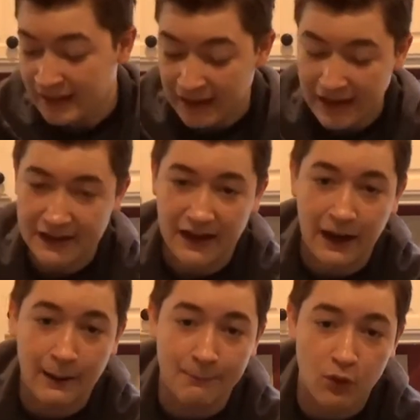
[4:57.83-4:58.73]
and
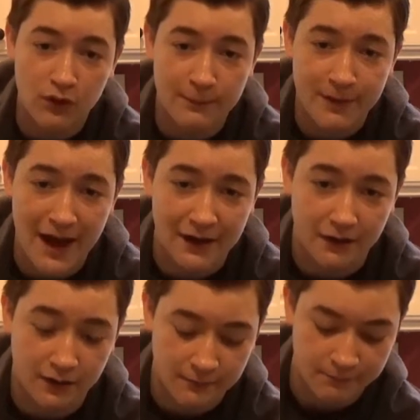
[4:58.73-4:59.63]
pour the
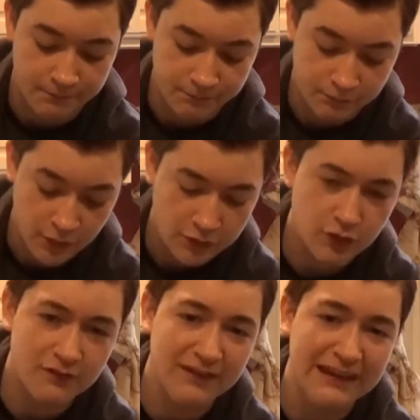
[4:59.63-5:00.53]
batter. Sort
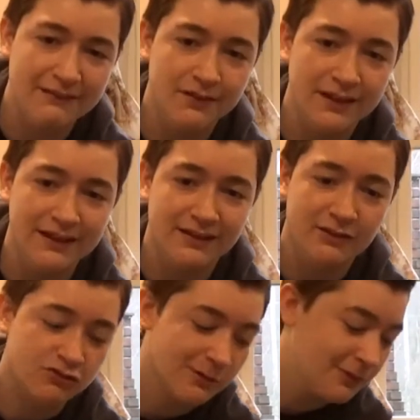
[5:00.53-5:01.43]
of evenly
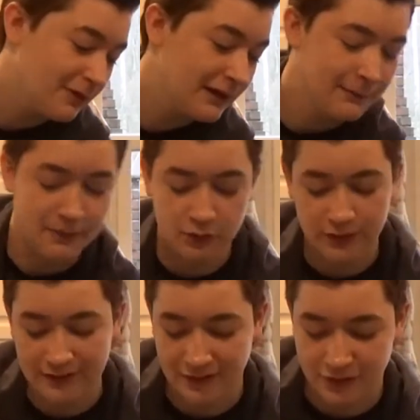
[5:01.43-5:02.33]
distribute it
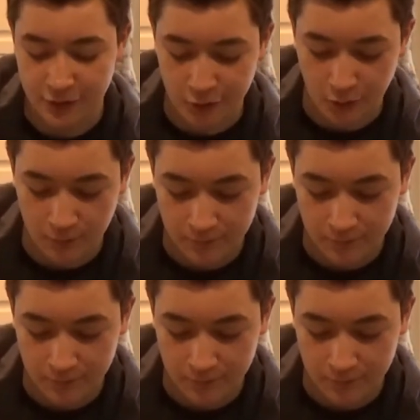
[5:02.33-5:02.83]
between the two.